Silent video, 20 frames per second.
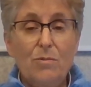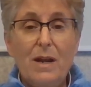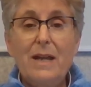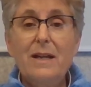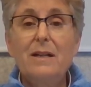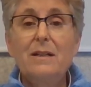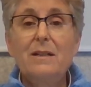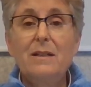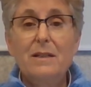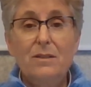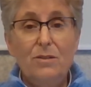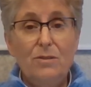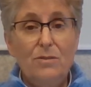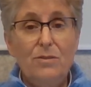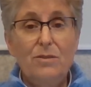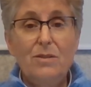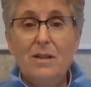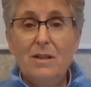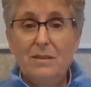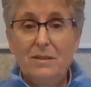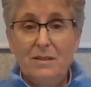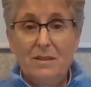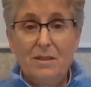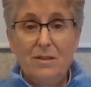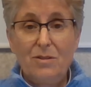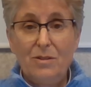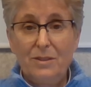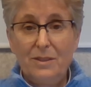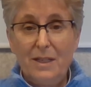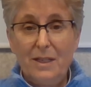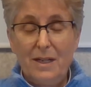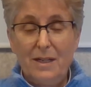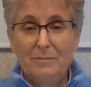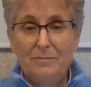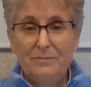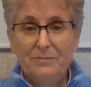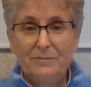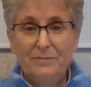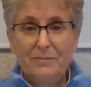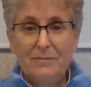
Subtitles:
wrangling your thoughts the whole time.